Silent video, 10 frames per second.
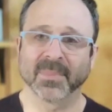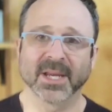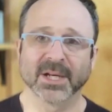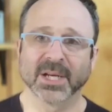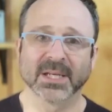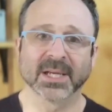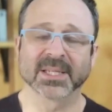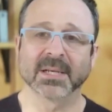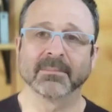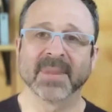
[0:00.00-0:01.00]
it
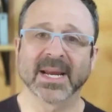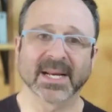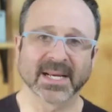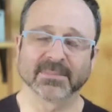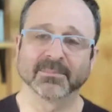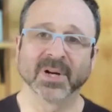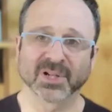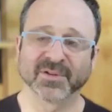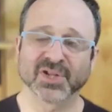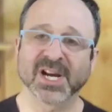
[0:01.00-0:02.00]
doesn't make it as
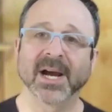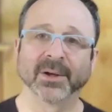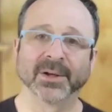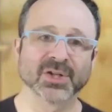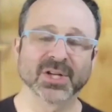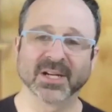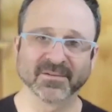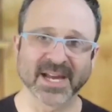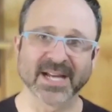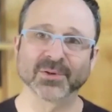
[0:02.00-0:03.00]
much of a challenge
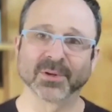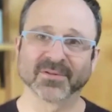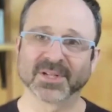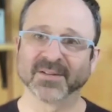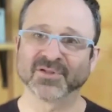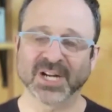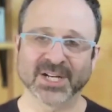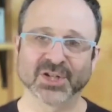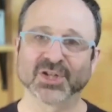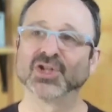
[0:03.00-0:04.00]
if that sort of stuff
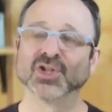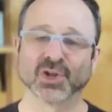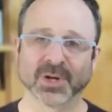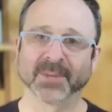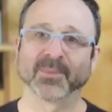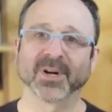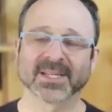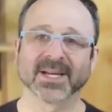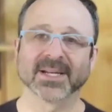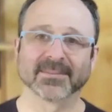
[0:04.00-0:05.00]
changes during the
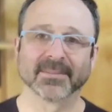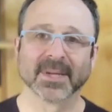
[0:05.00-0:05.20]
process.